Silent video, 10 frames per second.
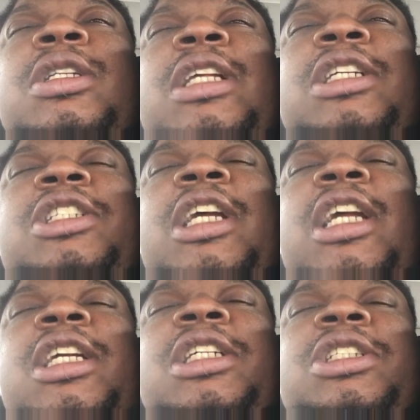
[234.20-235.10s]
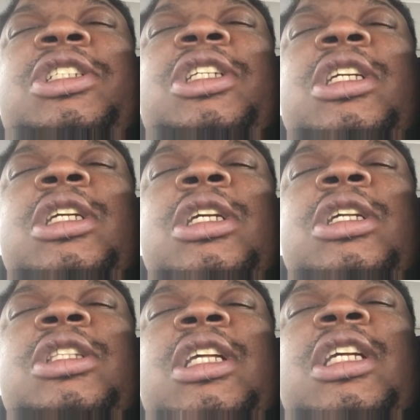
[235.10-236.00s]
they change
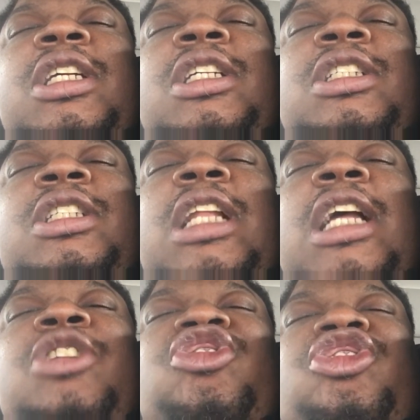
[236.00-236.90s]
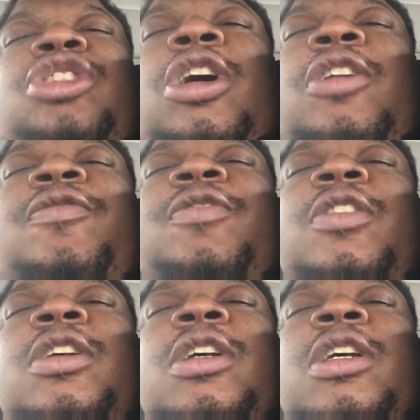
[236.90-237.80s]
things like stuff,
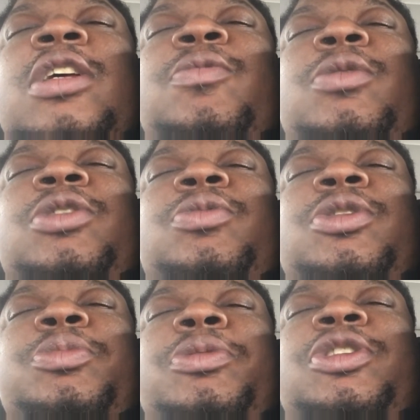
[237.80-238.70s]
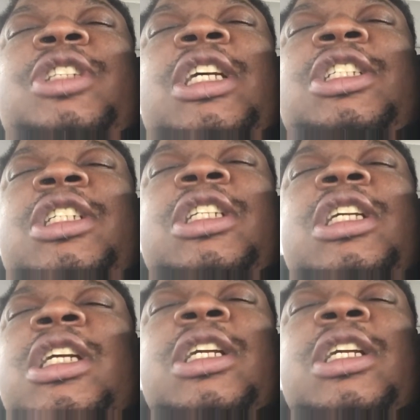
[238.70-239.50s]
which was possession.